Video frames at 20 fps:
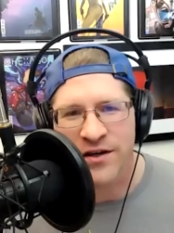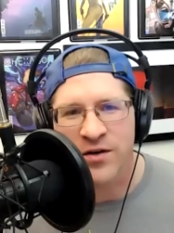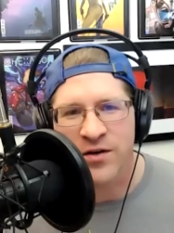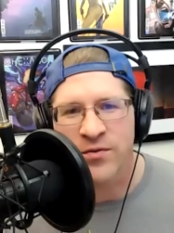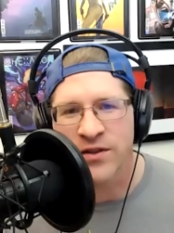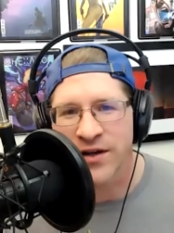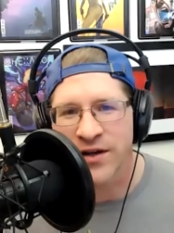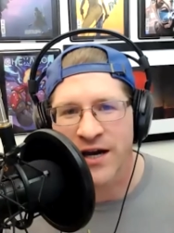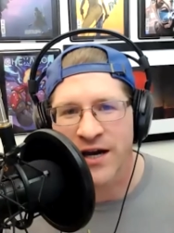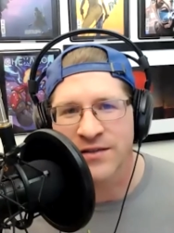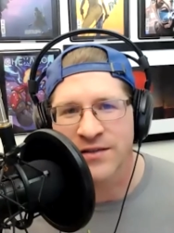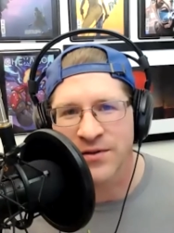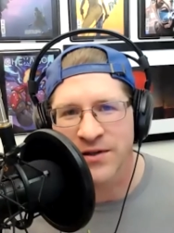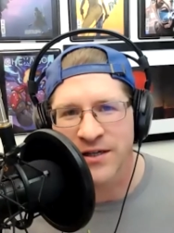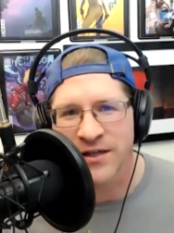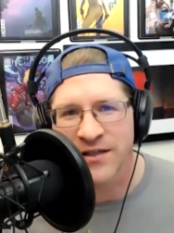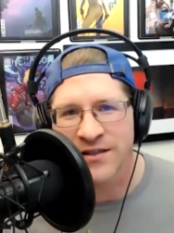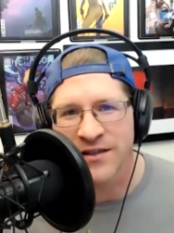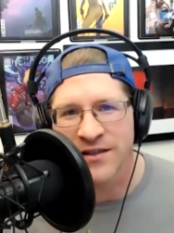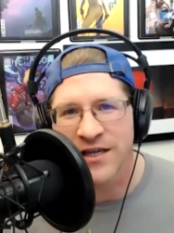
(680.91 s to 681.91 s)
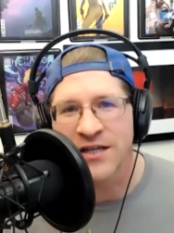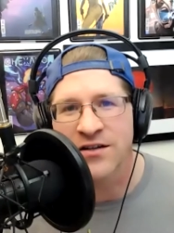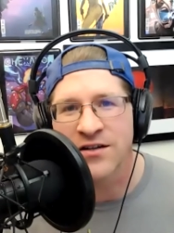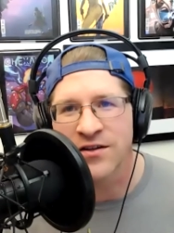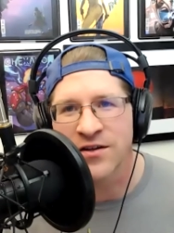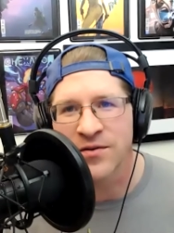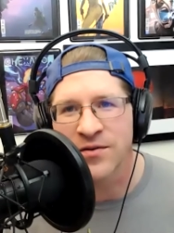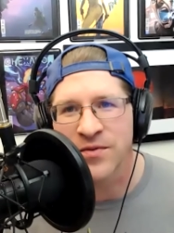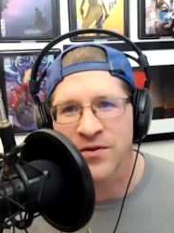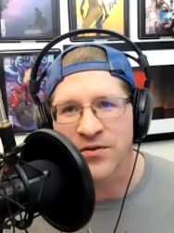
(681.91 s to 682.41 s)
cosplaying into
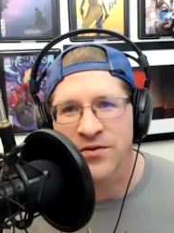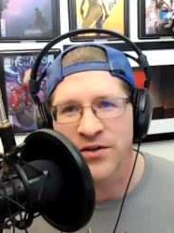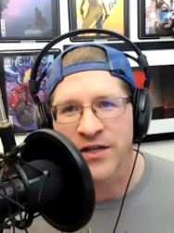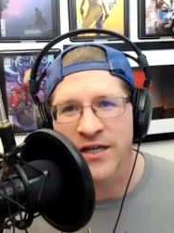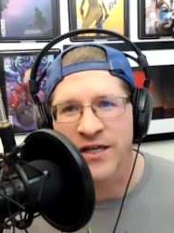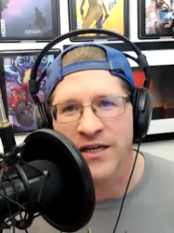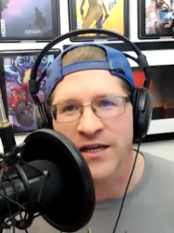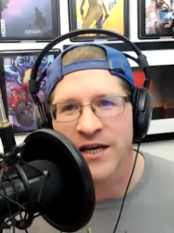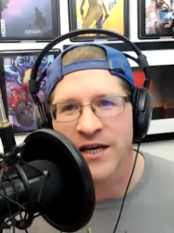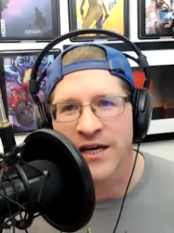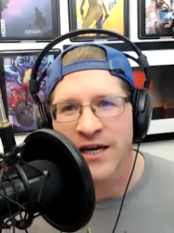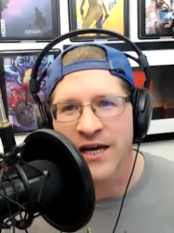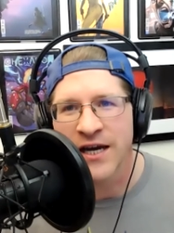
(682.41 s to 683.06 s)
the community.